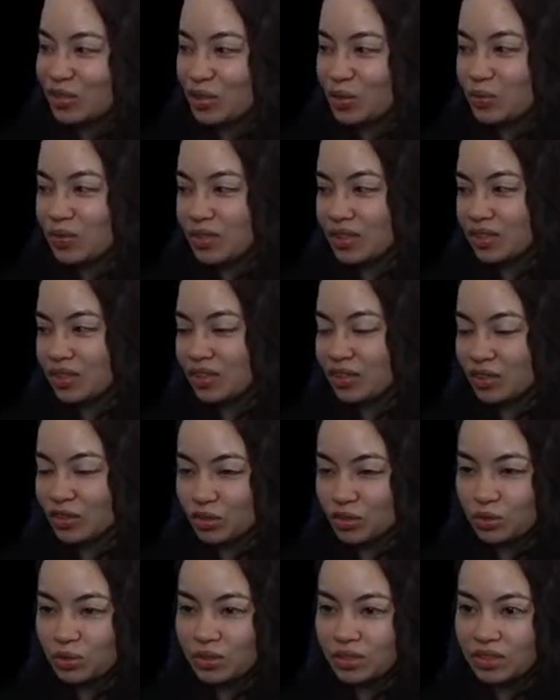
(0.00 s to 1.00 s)
you
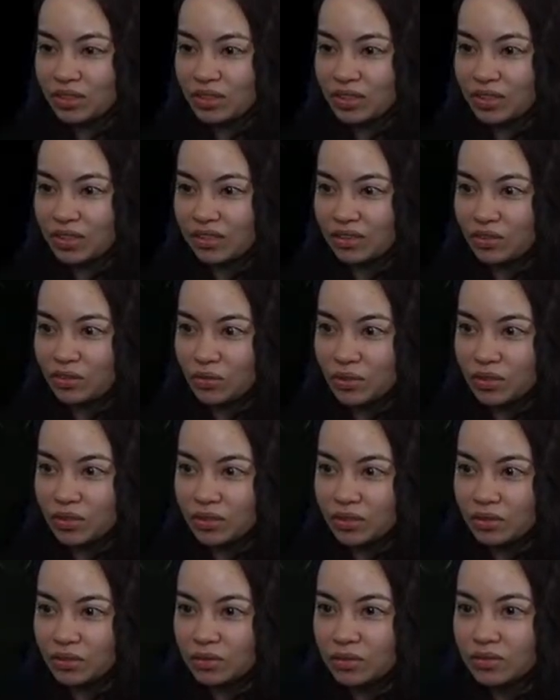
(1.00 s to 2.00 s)
know. Now you
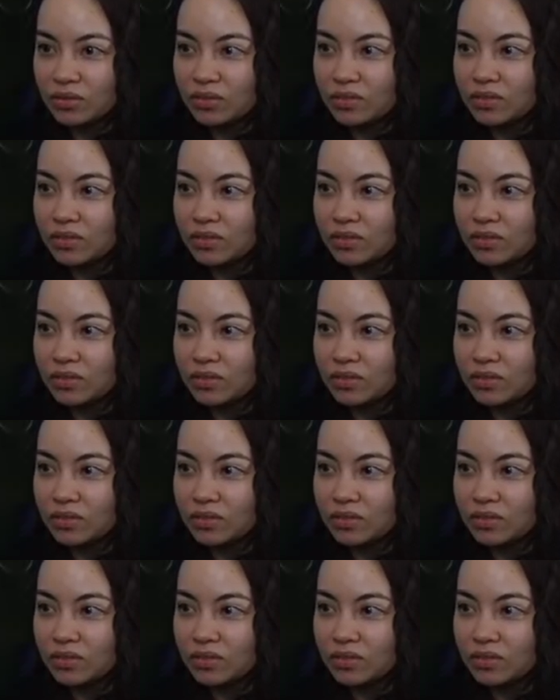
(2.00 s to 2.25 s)
know.